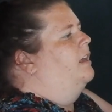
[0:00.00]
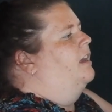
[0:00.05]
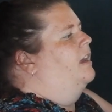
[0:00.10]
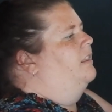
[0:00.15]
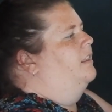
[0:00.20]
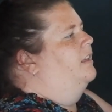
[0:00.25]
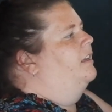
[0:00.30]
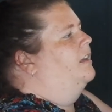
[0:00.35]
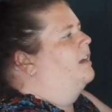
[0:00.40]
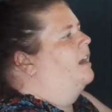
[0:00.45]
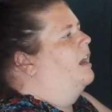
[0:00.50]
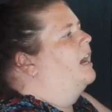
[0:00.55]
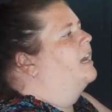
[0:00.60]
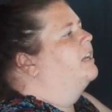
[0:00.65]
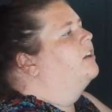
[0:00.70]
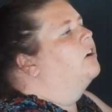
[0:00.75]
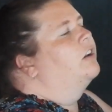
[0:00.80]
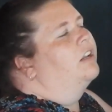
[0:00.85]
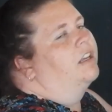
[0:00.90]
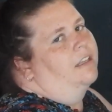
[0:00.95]
I think I
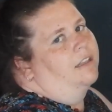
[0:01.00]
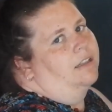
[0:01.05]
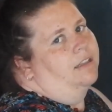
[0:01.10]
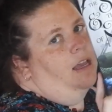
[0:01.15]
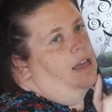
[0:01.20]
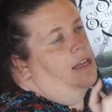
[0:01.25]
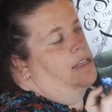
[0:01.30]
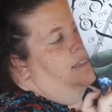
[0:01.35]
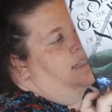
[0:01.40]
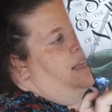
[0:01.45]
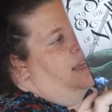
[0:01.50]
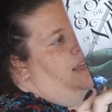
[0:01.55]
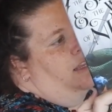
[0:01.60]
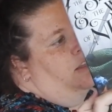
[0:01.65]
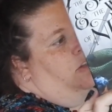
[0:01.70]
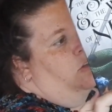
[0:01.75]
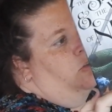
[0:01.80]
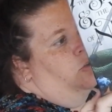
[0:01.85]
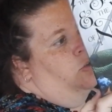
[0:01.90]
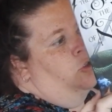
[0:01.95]
got it as a
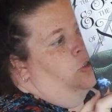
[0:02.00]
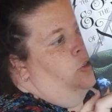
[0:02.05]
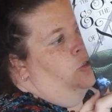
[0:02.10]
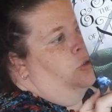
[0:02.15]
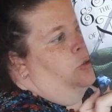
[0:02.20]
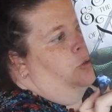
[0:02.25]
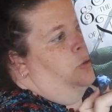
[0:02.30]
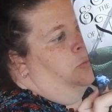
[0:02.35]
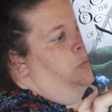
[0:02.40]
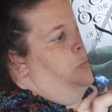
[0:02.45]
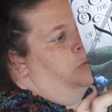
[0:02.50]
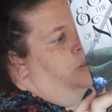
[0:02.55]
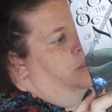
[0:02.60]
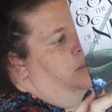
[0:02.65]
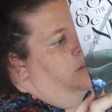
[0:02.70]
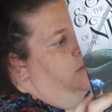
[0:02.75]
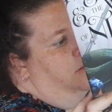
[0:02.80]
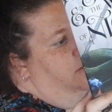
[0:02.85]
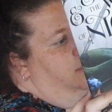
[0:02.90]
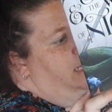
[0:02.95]
YouTube
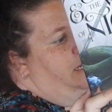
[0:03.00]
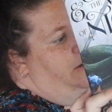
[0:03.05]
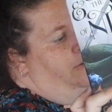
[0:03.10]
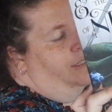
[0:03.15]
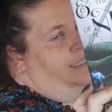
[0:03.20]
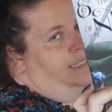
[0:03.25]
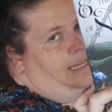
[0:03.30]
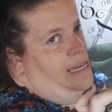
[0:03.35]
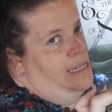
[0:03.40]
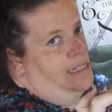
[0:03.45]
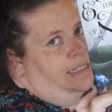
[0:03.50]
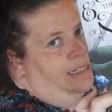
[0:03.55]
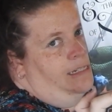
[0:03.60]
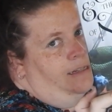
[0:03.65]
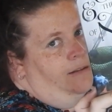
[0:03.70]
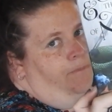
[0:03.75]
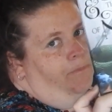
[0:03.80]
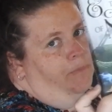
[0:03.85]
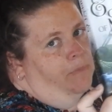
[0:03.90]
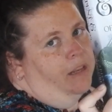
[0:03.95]
Secret
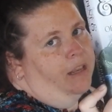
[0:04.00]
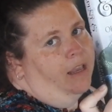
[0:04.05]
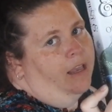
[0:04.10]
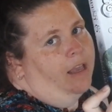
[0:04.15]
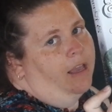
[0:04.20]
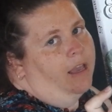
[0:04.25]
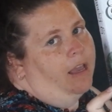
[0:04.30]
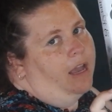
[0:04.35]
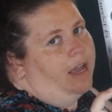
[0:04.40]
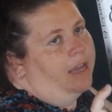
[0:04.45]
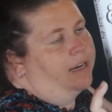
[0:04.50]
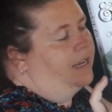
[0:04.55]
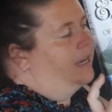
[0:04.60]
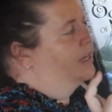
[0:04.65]
Santa, and